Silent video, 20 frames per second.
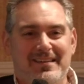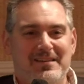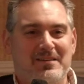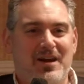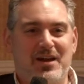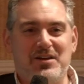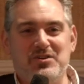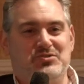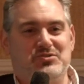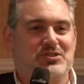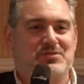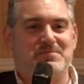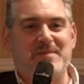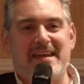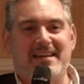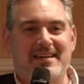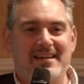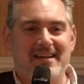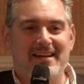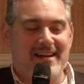Are you just
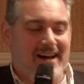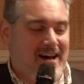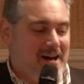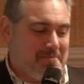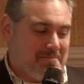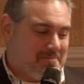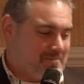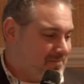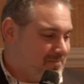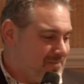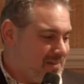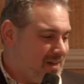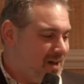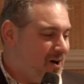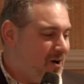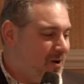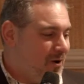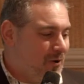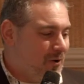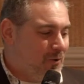making it up?
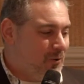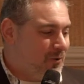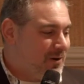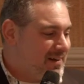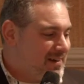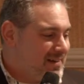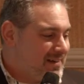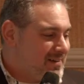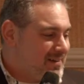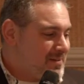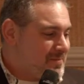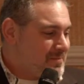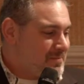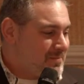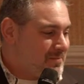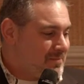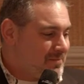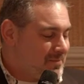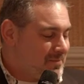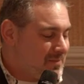No.
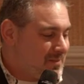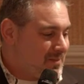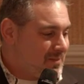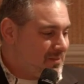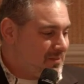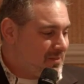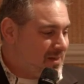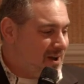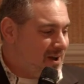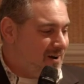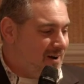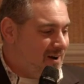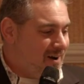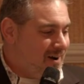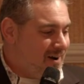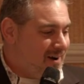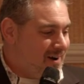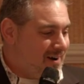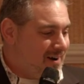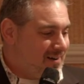There
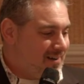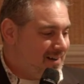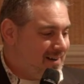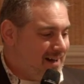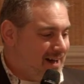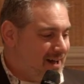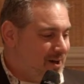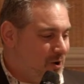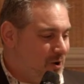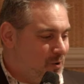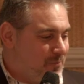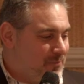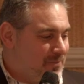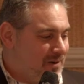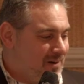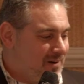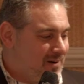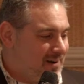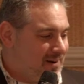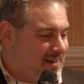are, I hope
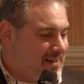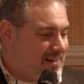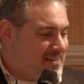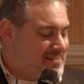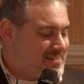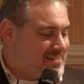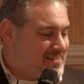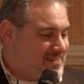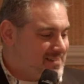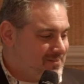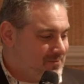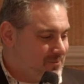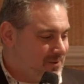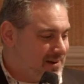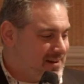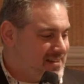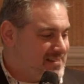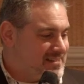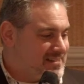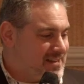there is, we're
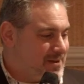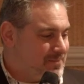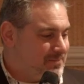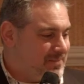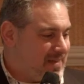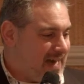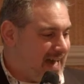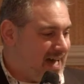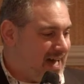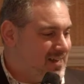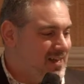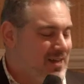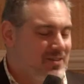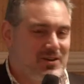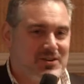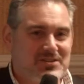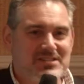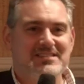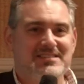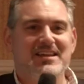going to skip that.
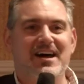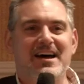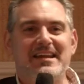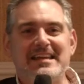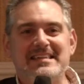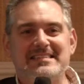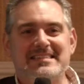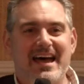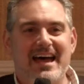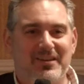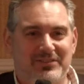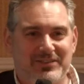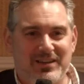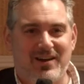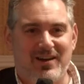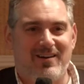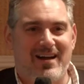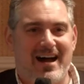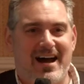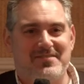There's studies out
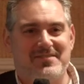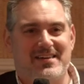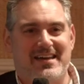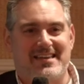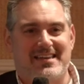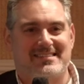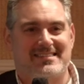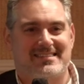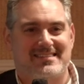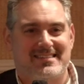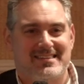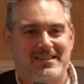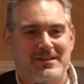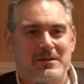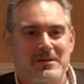there on this.